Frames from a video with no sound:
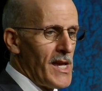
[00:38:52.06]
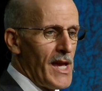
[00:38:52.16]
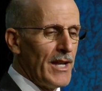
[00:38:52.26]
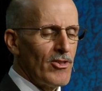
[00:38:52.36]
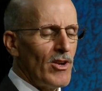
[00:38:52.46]

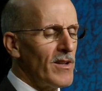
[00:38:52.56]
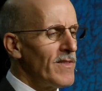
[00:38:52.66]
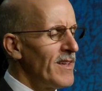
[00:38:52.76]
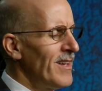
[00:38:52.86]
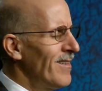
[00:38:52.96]
And I started
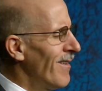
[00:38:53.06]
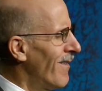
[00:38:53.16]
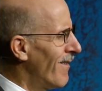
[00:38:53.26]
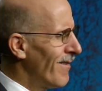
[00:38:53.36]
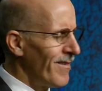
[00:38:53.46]
thinking,
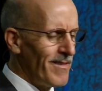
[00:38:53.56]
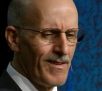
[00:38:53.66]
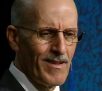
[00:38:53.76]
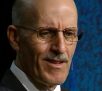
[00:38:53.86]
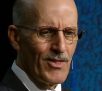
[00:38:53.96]

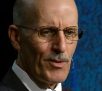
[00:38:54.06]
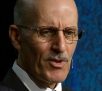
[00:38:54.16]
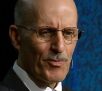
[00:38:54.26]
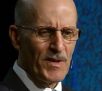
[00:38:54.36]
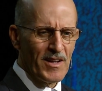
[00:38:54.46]
there
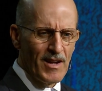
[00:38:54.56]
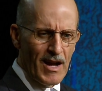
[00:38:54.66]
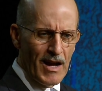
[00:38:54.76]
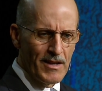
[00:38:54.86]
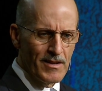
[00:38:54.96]
must be a
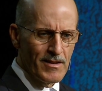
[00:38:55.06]
God.